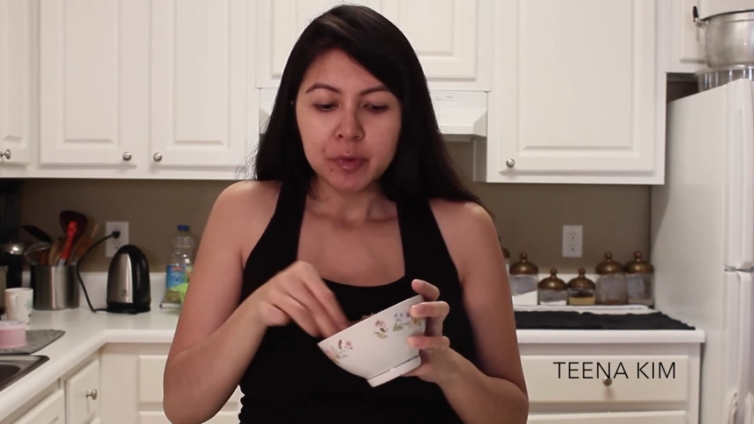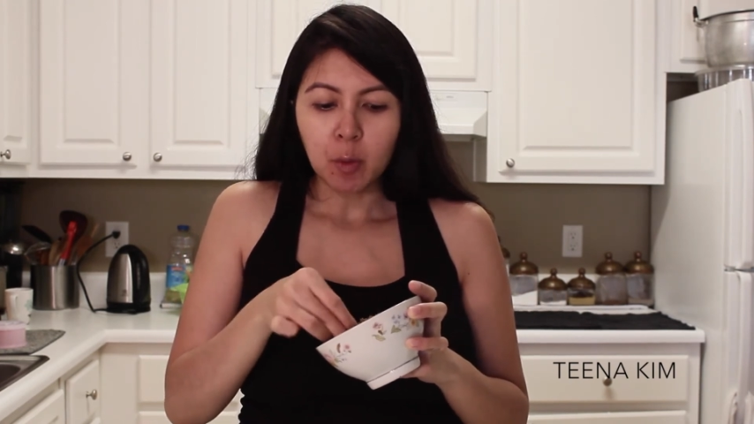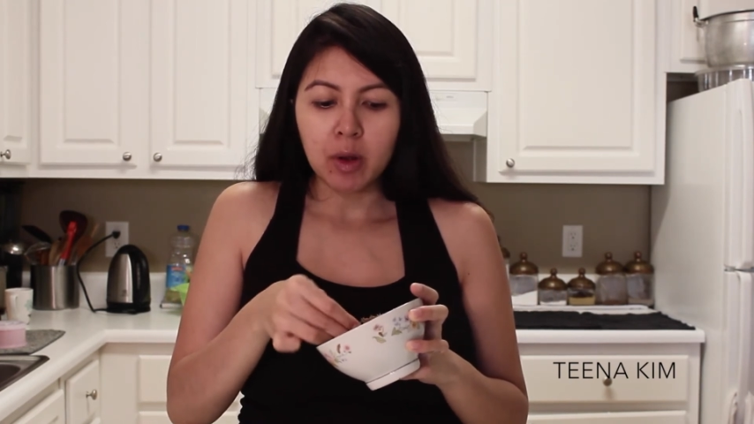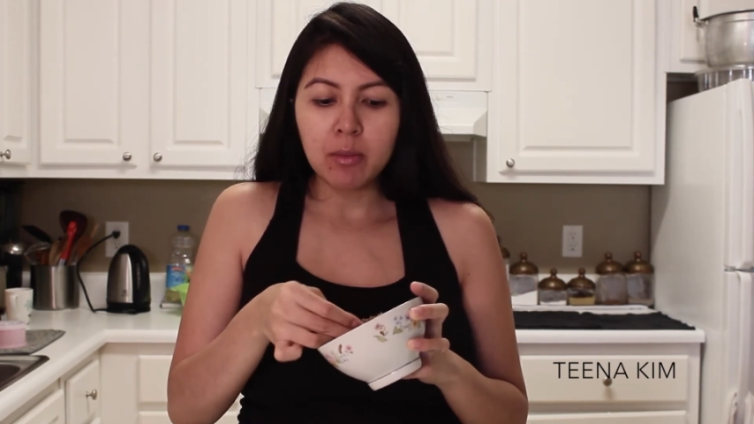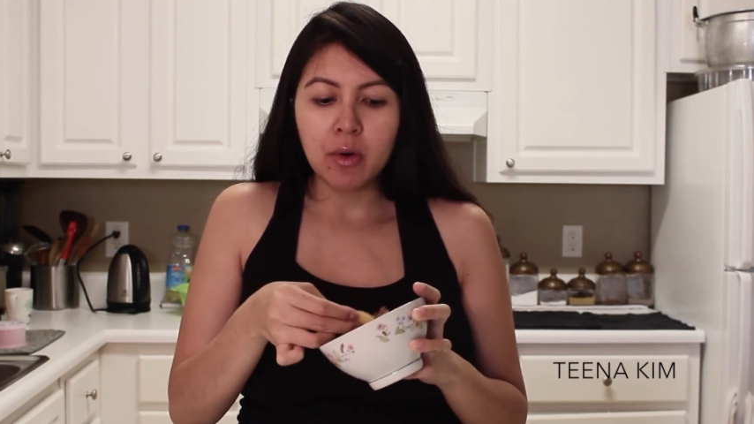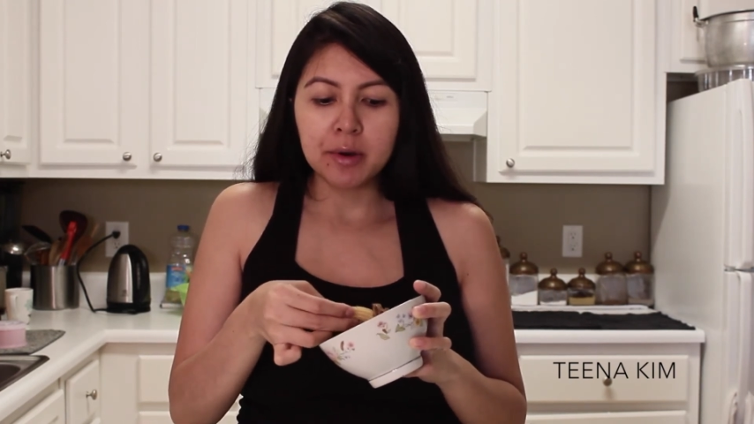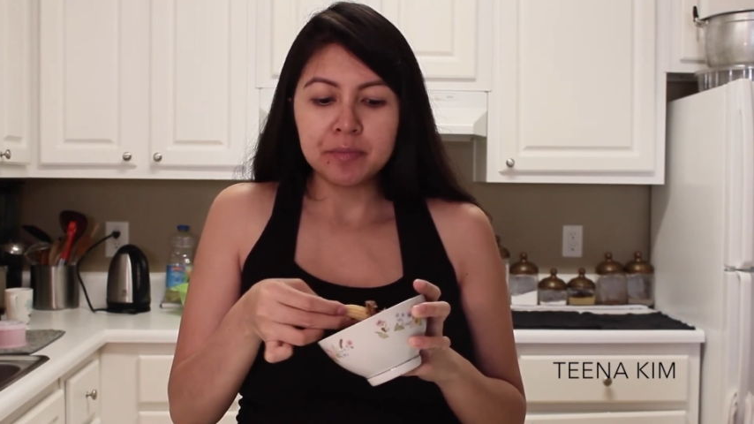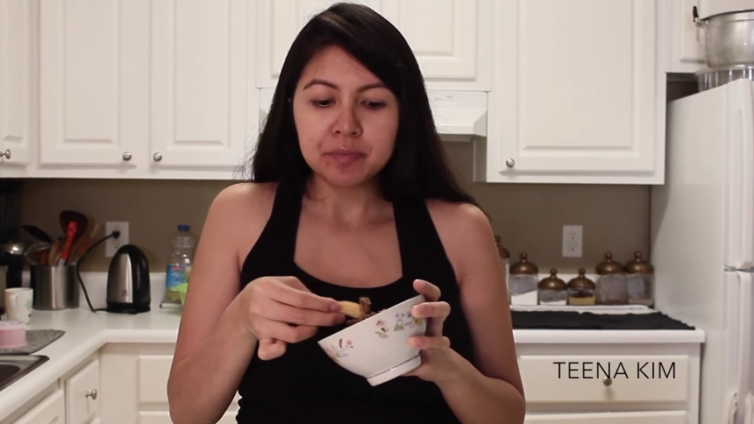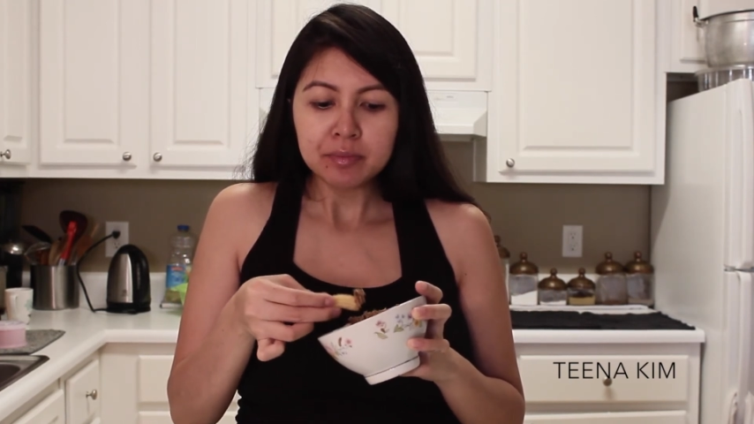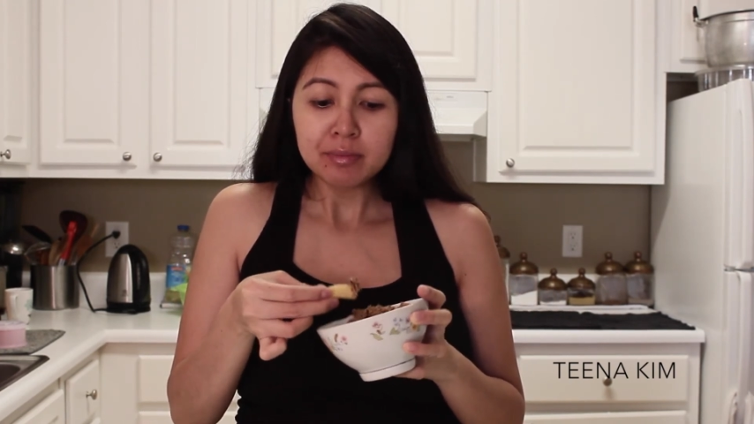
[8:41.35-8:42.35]
One
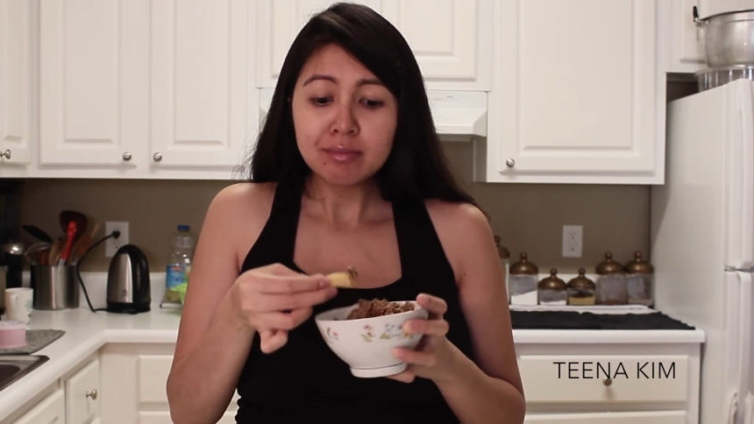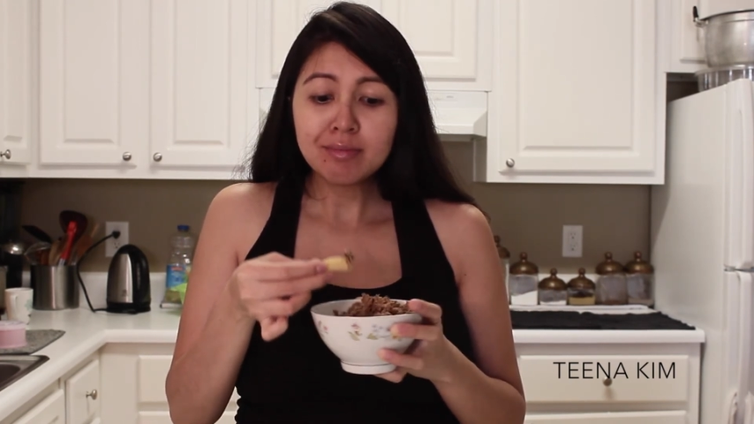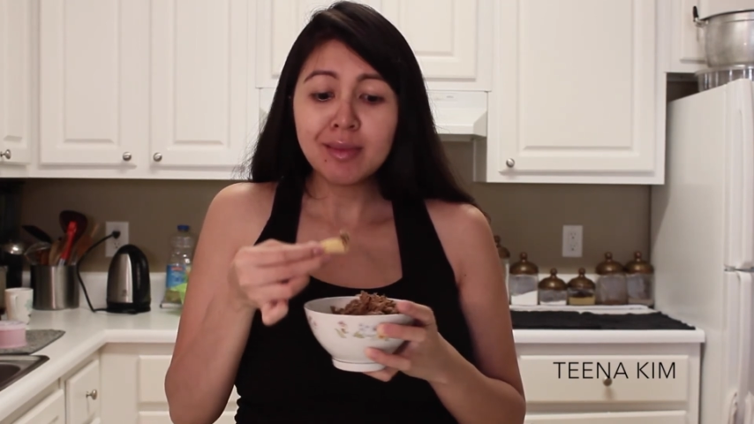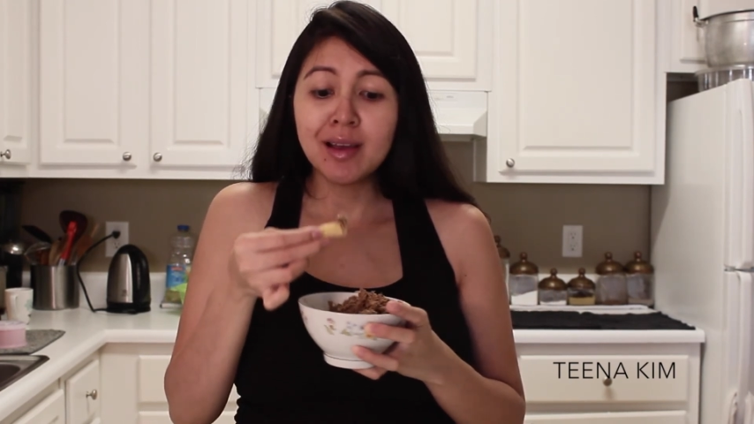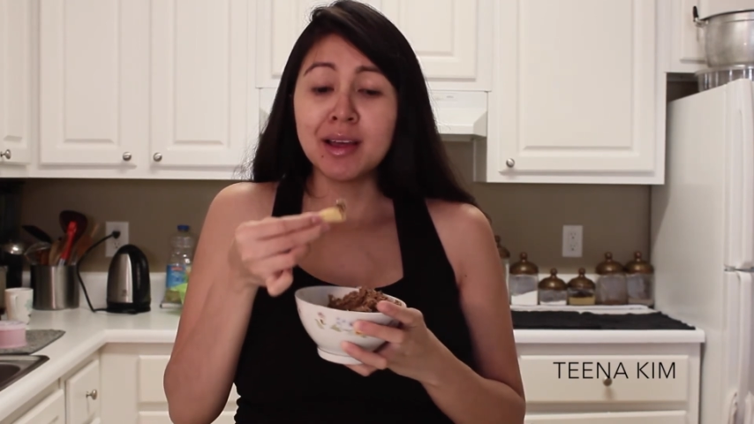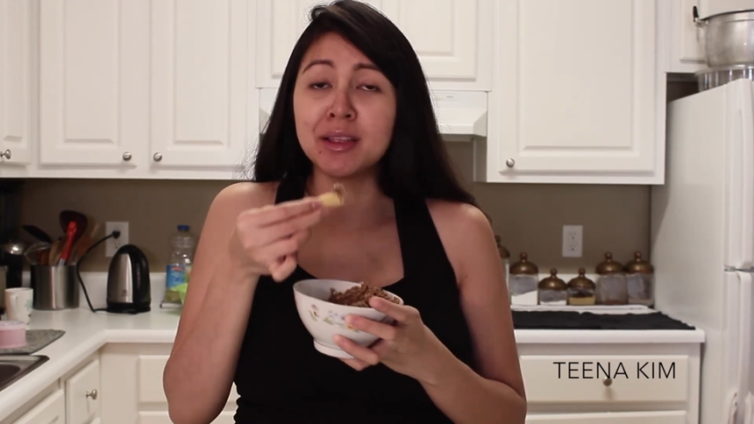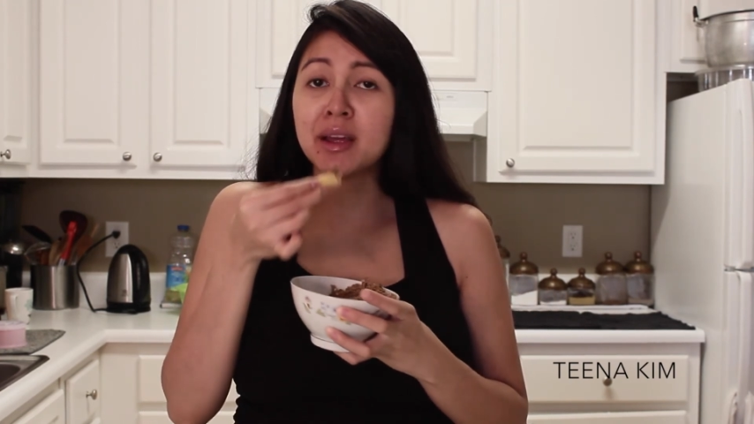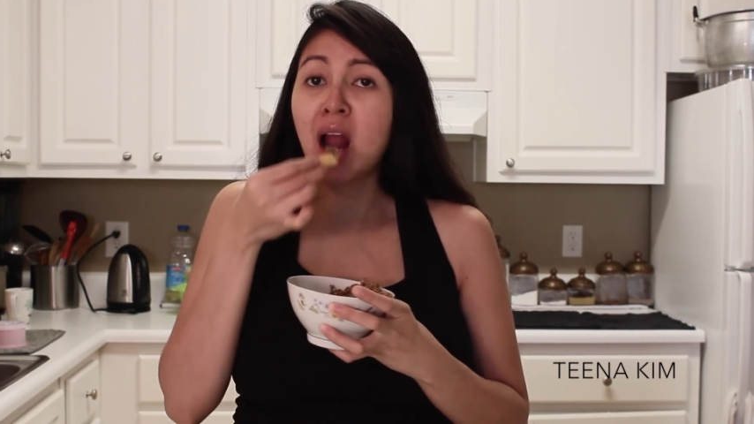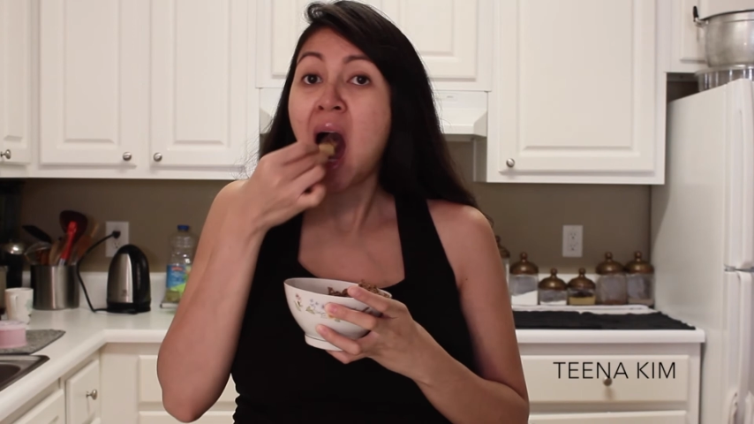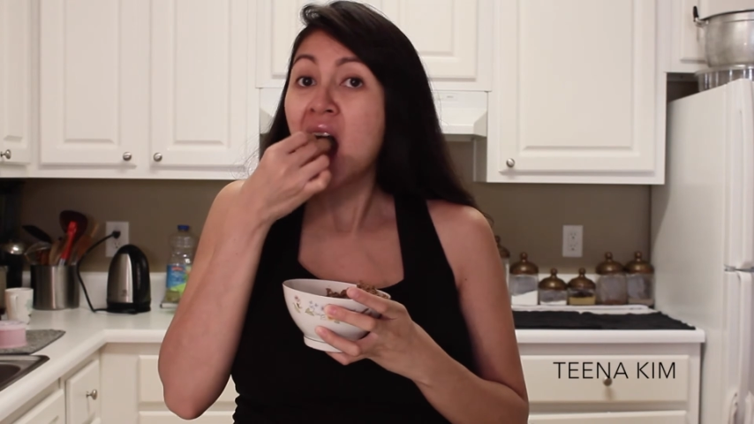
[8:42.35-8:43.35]
more. And
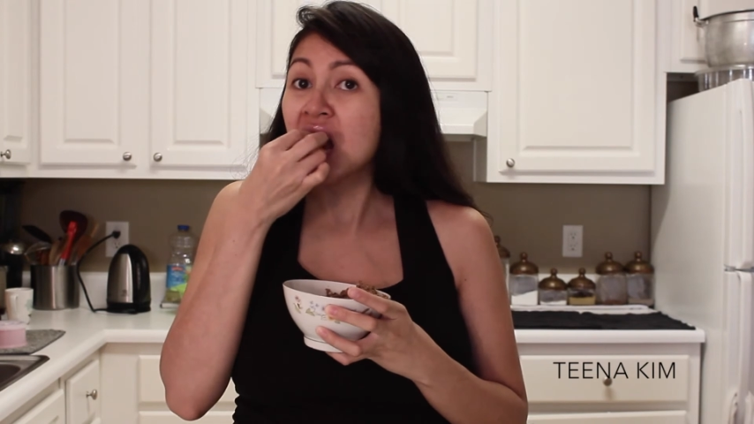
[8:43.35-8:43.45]
then